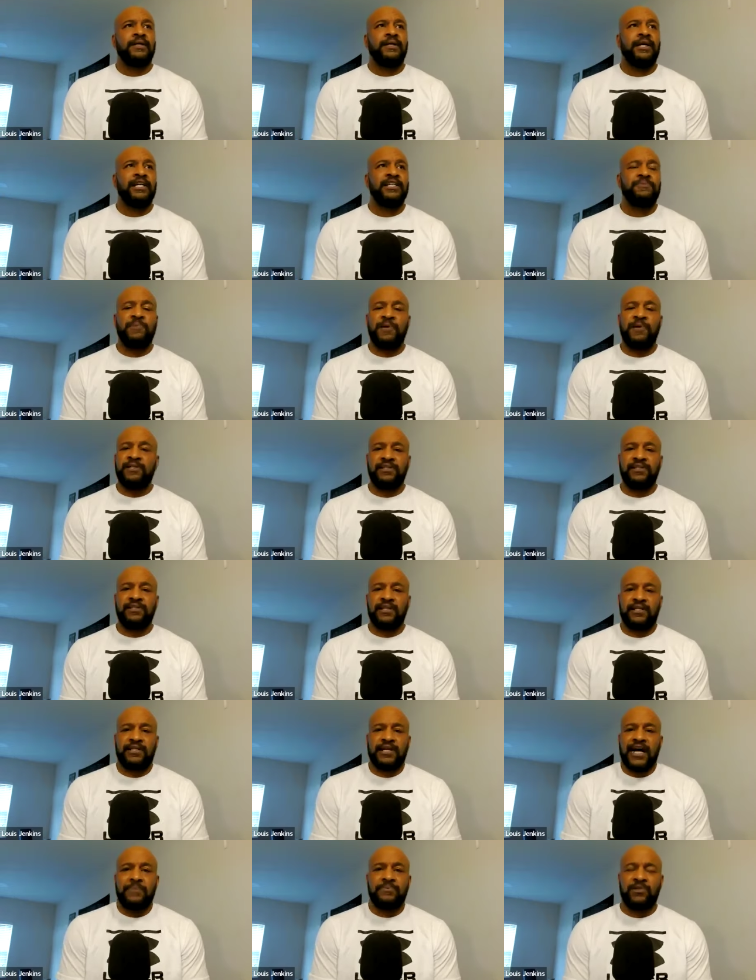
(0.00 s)
And especially the
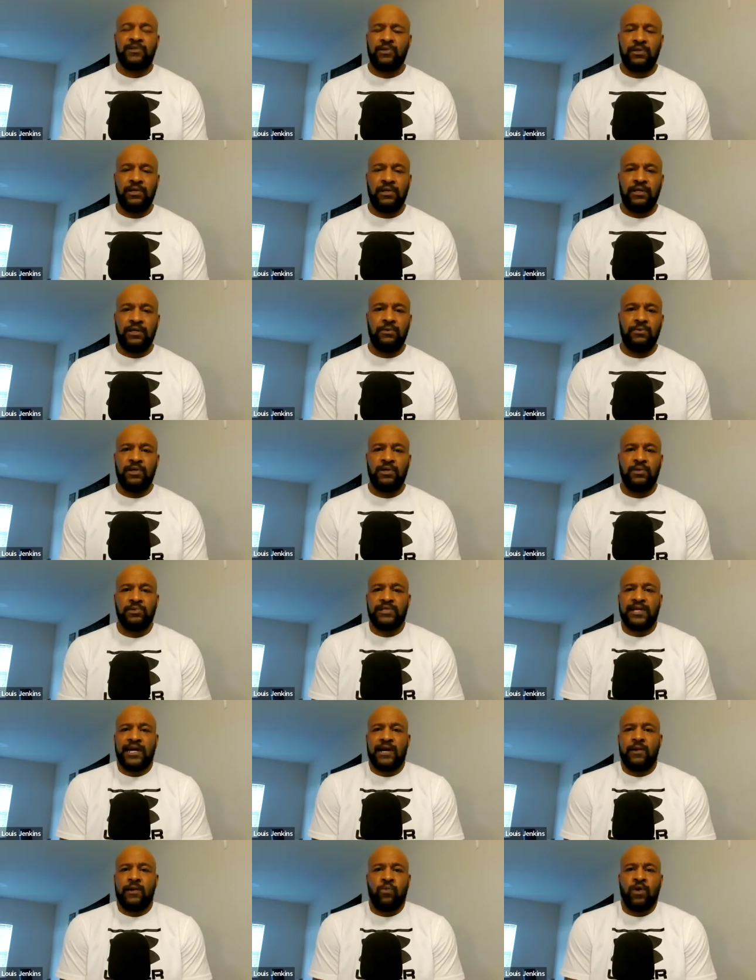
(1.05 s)
cops, it, it was
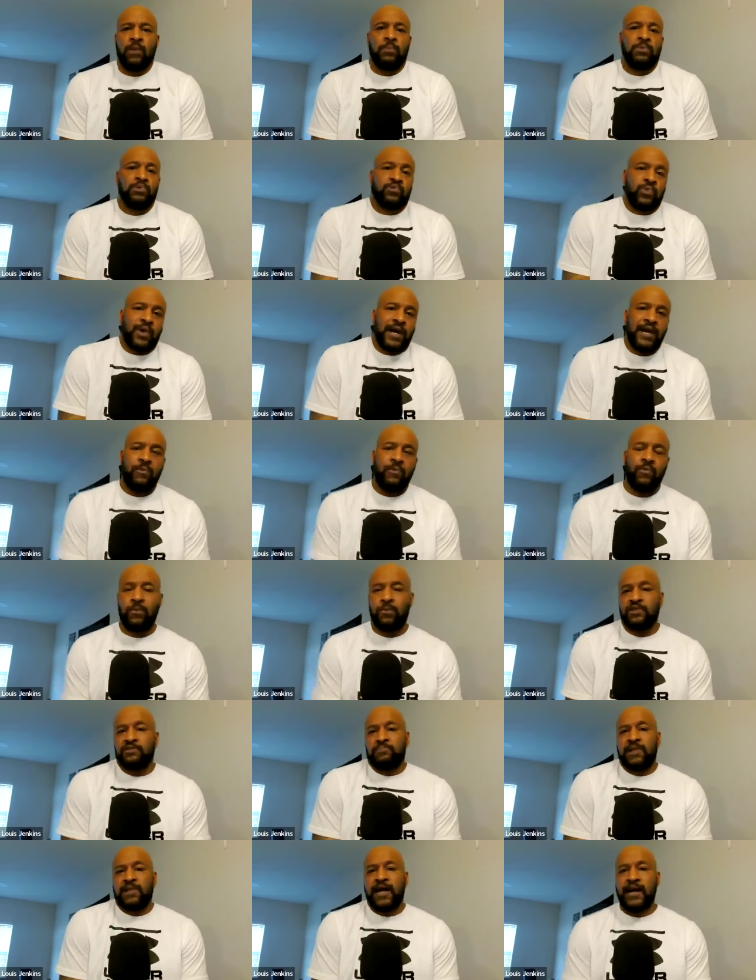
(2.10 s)
like one was white, one
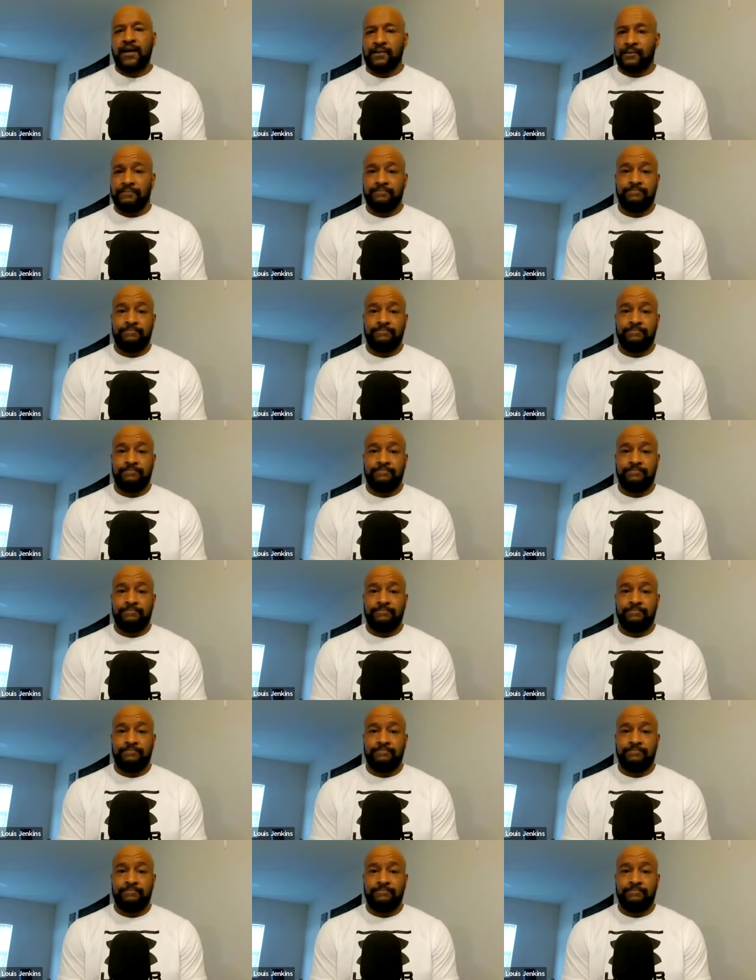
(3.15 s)
was black.